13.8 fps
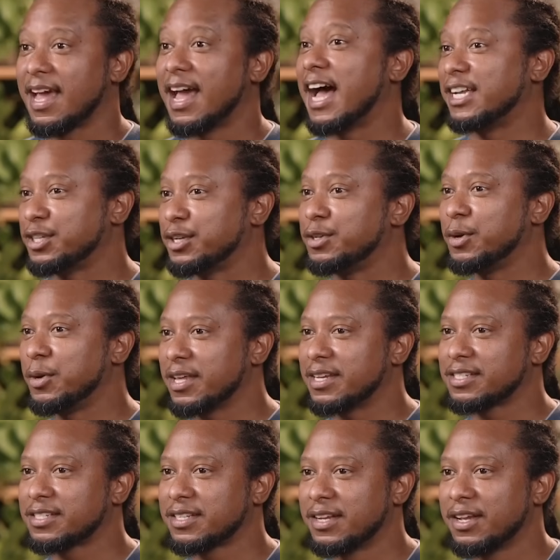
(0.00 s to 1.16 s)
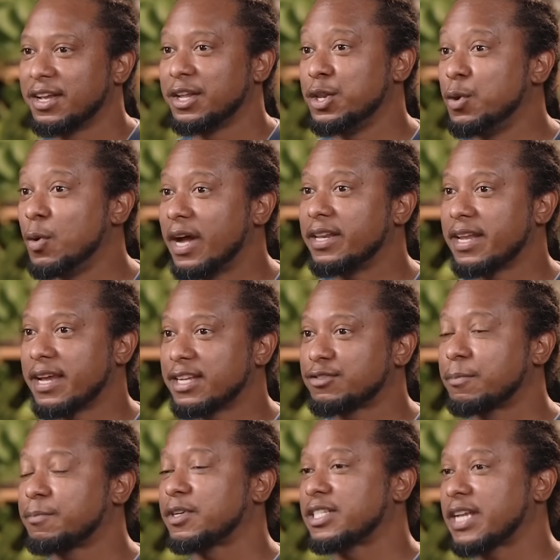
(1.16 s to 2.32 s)
As you do this, new ideas for
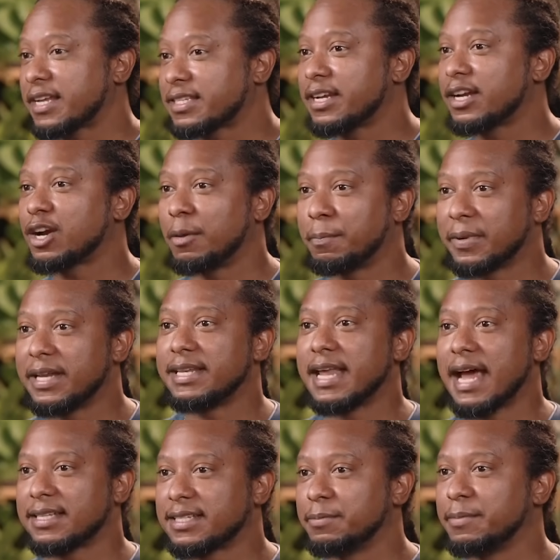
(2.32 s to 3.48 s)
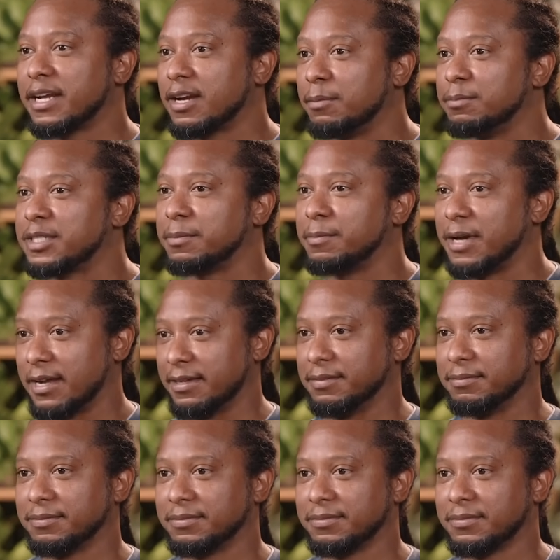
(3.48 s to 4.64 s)
protecting company data may come to mind.
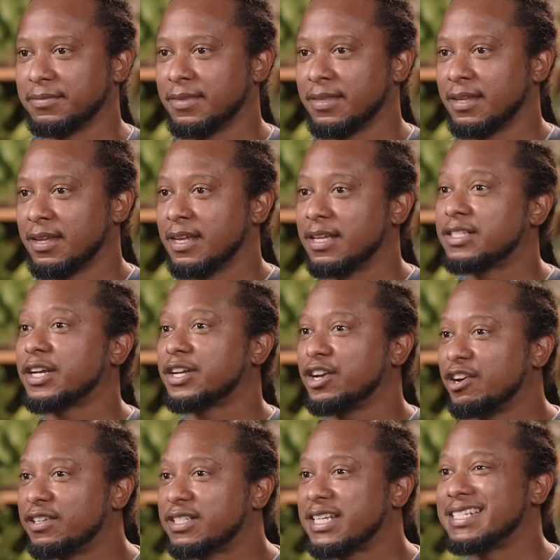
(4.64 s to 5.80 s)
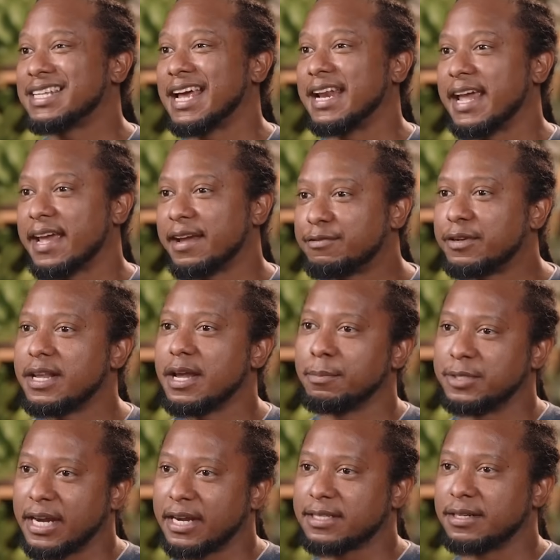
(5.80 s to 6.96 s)
Security is an everyday
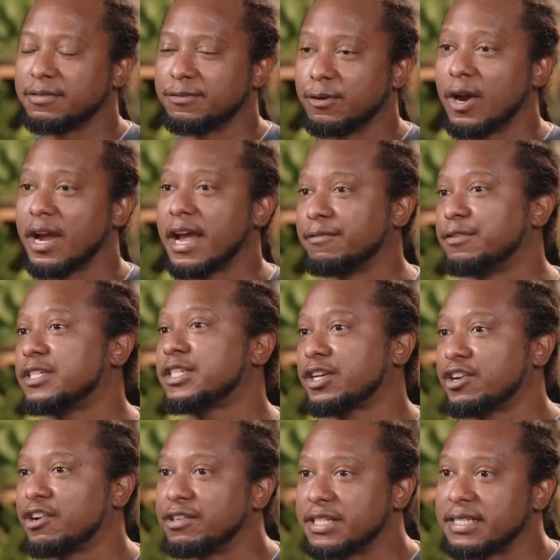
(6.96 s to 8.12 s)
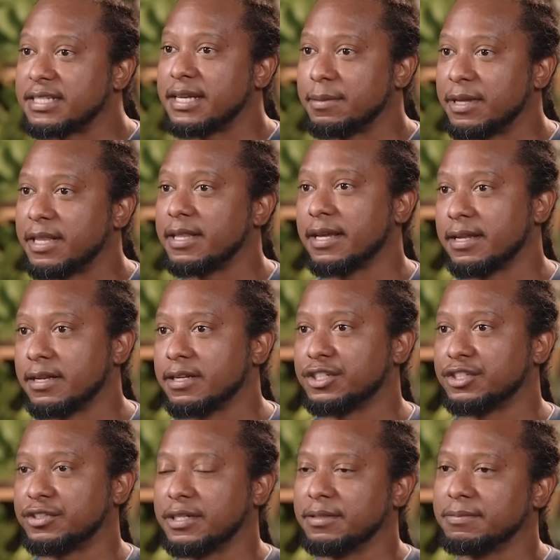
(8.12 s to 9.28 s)
objective for every security team in the
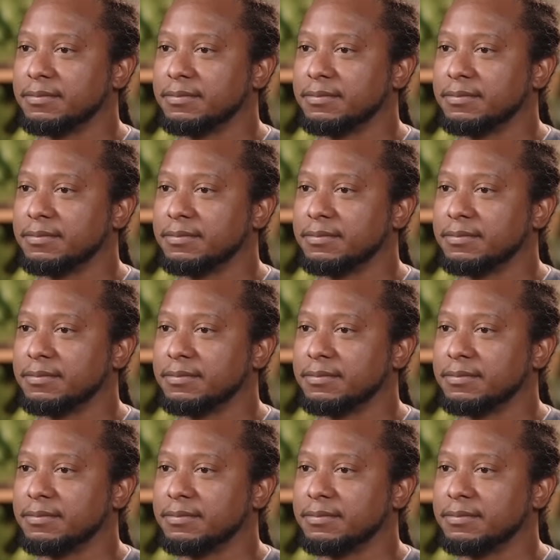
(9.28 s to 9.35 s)
industry.